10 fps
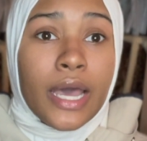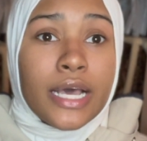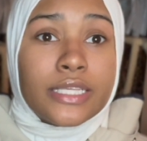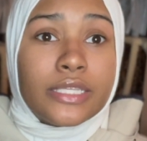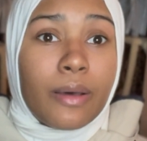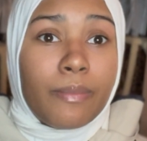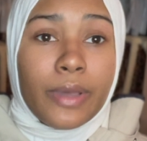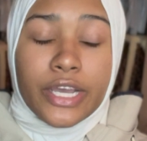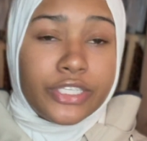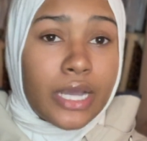some
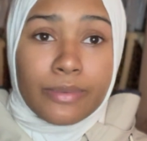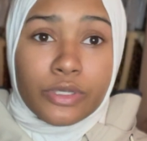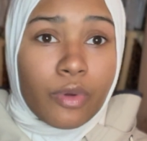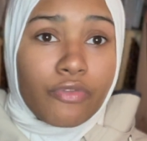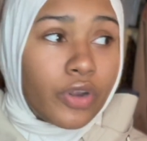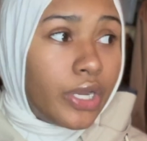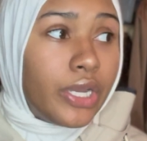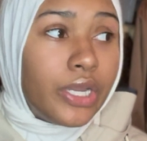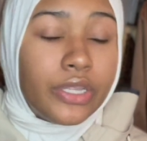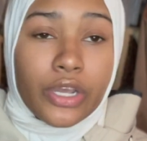hijabs to wear for
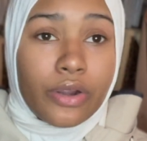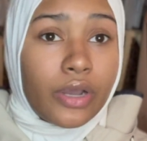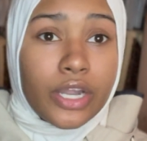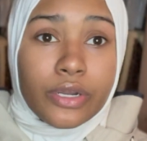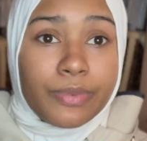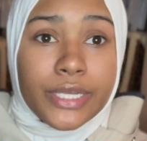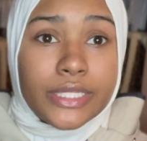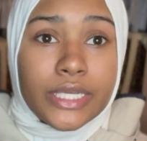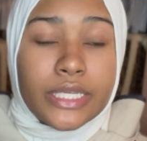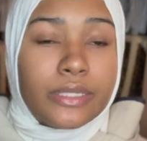Eid, their underpieces.